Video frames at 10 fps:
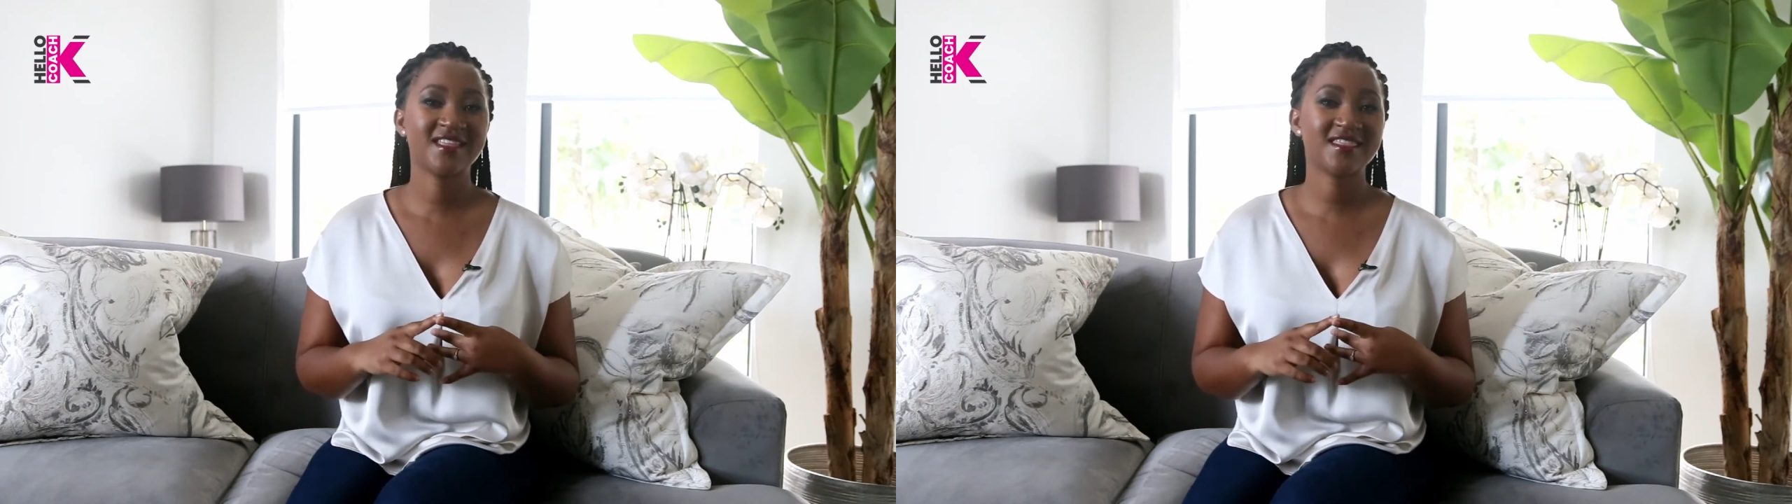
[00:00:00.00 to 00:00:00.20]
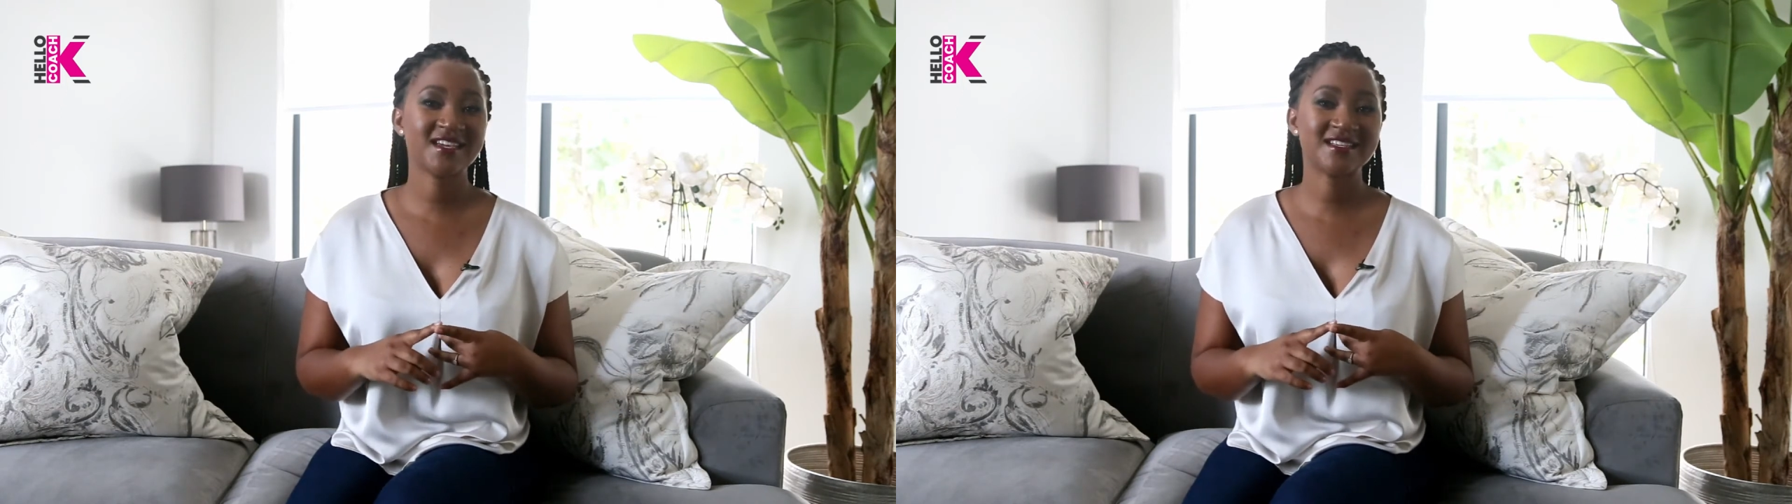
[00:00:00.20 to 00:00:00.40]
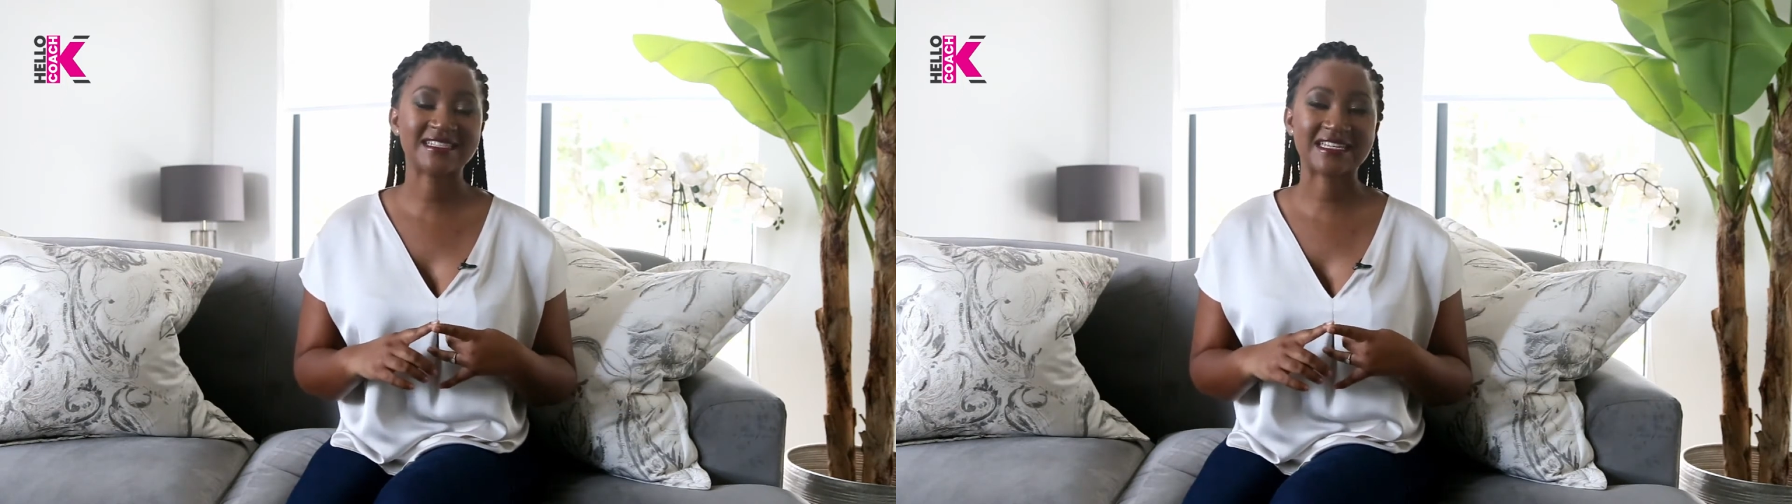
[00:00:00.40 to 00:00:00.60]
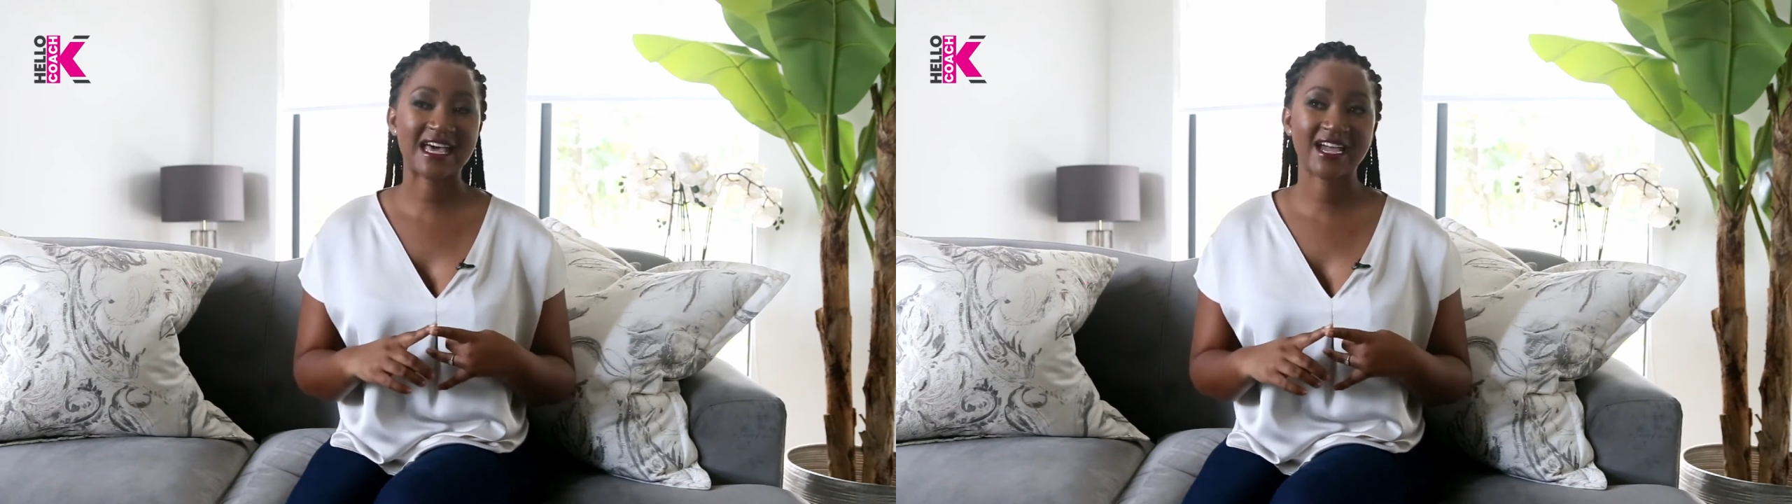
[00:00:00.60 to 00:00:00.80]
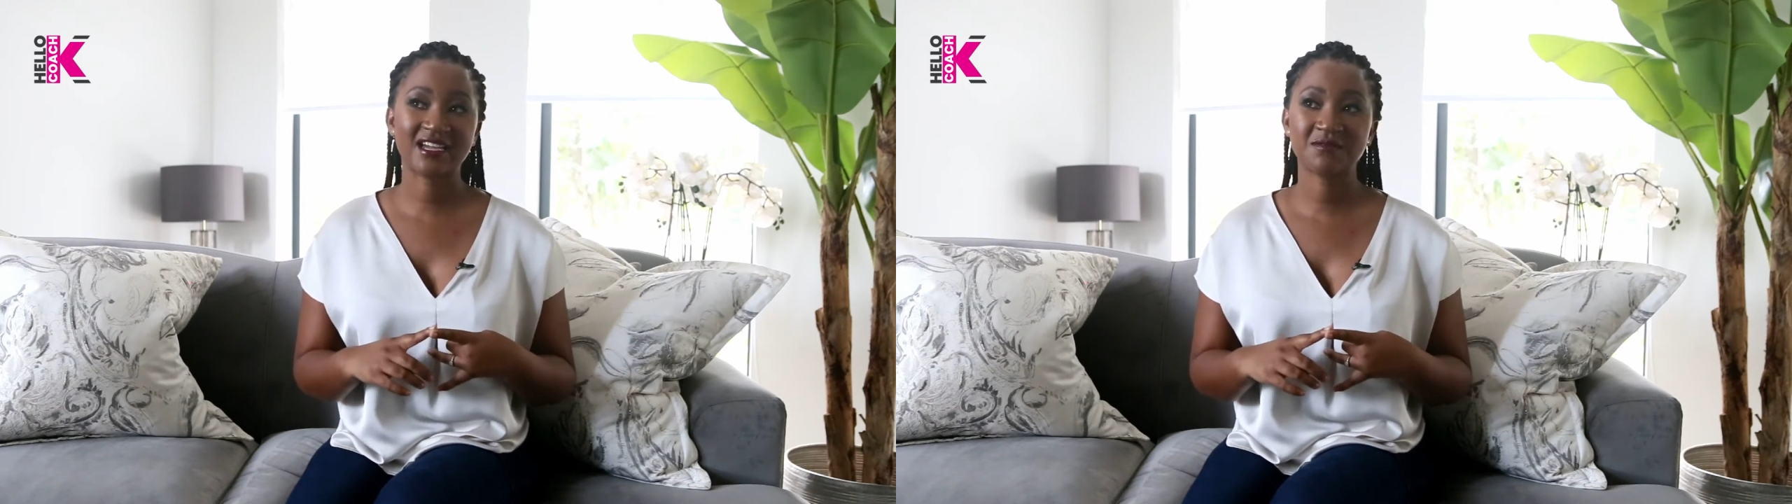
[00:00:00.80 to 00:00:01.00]
things
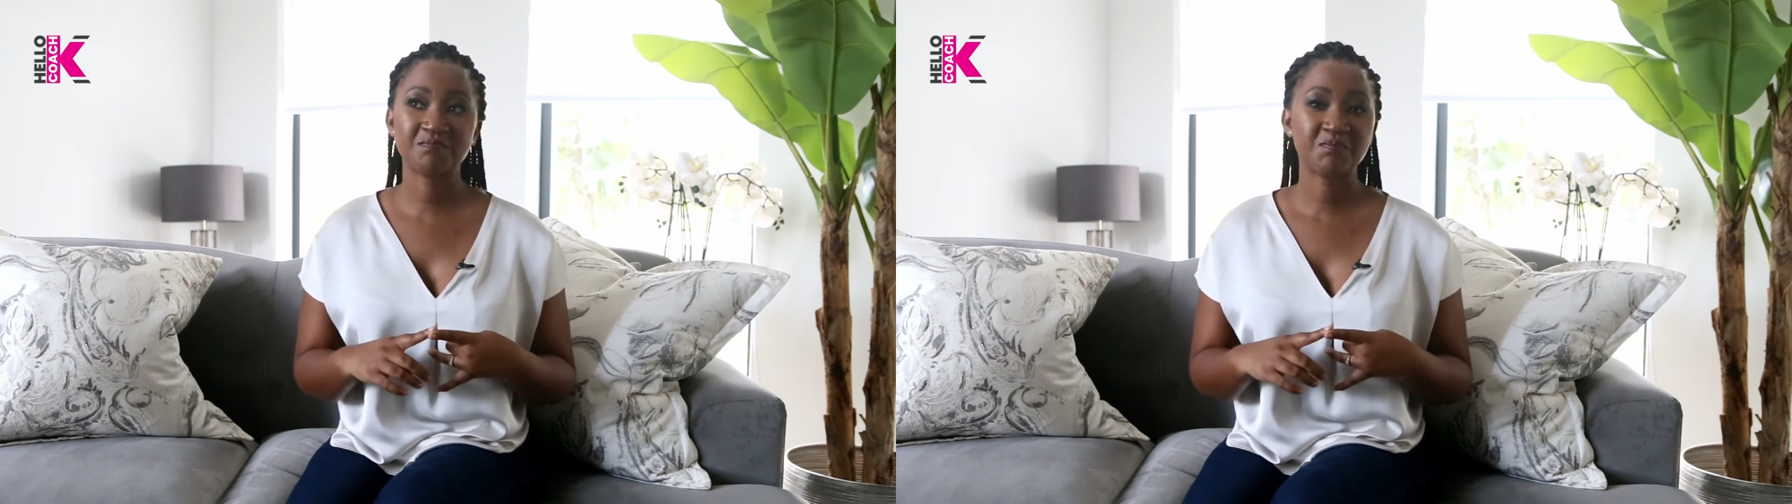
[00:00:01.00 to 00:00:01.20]
like,